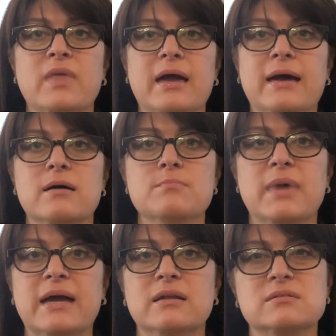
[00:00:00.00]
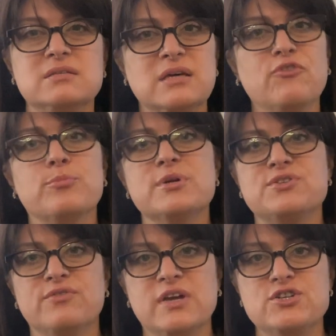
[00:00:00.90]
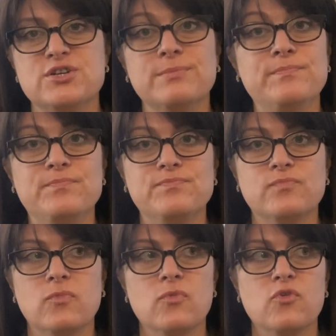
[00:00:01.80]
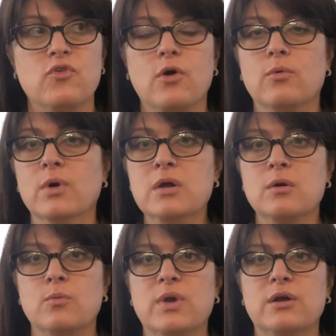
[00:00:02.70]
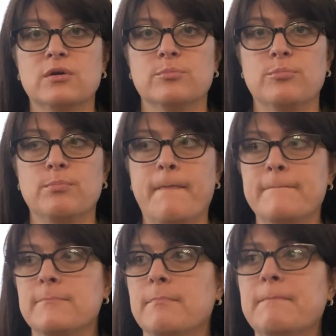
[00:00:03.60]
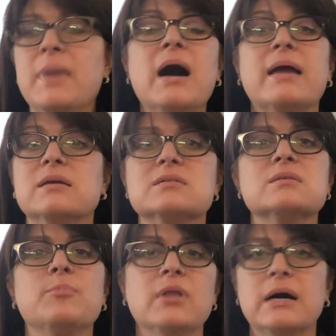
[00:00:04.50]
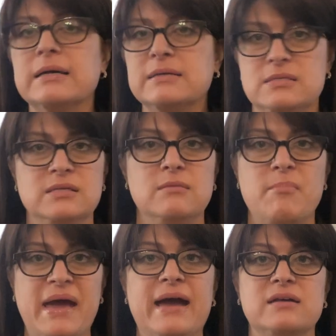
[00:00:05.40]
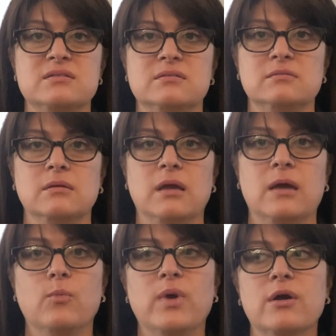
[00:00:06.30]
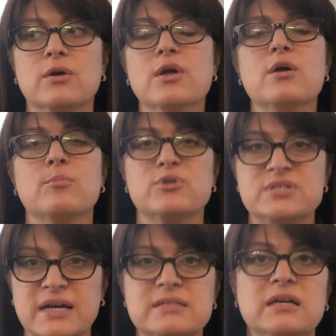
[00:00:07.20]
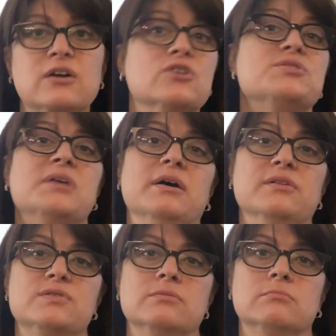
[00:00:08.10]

and it's self-preservation. So we are buying supplies en masse, and we are protecting ourselves.